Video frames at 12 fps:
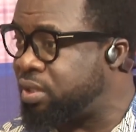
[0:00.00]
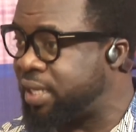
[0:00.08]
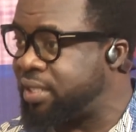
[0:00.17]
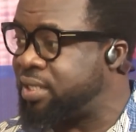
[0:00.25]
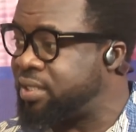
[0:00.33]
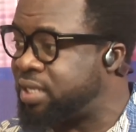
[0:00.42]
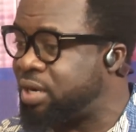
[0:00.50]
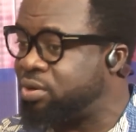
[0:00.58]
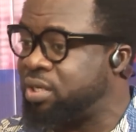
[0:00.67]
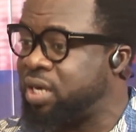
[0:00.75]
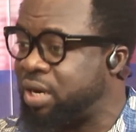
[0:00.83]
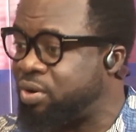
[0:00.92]
That the reason
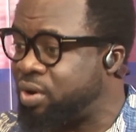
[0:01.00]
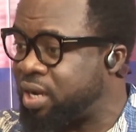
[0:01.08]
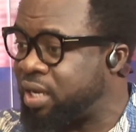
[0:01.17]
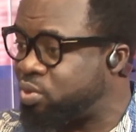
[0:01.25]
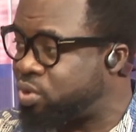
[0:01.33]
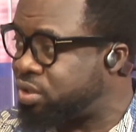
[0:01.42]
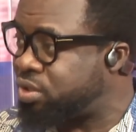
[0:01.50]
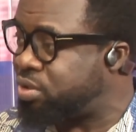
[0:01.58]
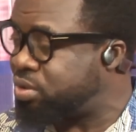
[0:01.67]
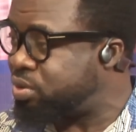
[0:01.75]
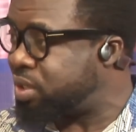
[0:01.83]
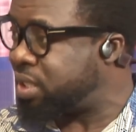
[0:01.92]
Dangote cannot get what he
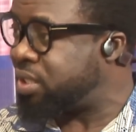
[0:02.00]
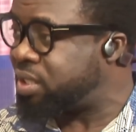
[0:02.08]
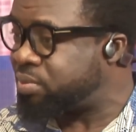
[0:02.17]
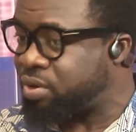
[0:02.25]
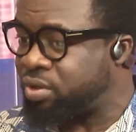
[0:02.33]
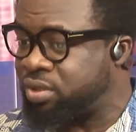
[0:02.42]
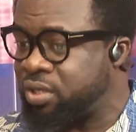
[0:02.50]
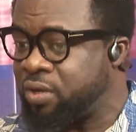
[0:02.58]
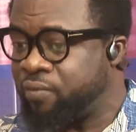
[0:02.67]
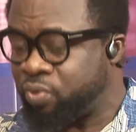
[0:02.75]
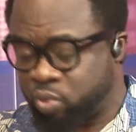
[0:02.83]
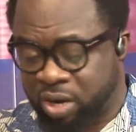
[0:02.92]
ought to get is because
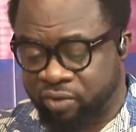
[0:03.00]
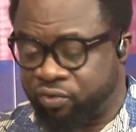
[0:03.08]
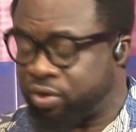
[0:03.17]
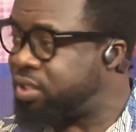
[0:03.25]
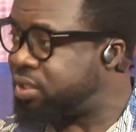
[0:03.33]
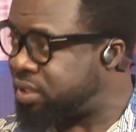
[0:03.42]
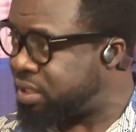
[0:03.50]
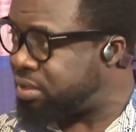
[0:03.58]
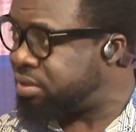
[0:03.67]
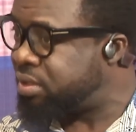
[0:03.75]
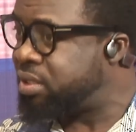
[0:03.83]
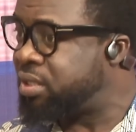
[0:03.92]
we have foreign
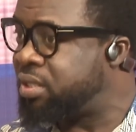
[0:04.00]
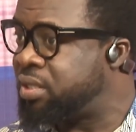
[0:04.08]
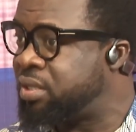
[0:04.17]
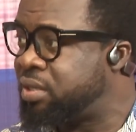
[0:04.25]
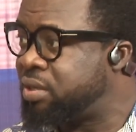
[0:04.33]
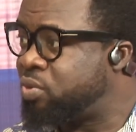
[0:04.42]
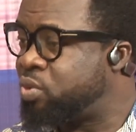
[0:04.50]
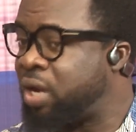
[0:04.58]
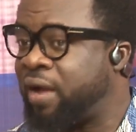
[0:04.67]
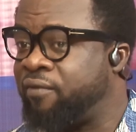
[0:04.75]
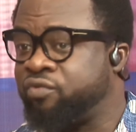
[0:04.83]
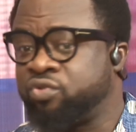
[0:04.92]
sales, we
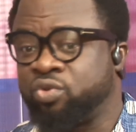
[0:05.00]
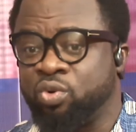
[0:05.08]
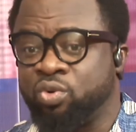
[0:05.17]
have sold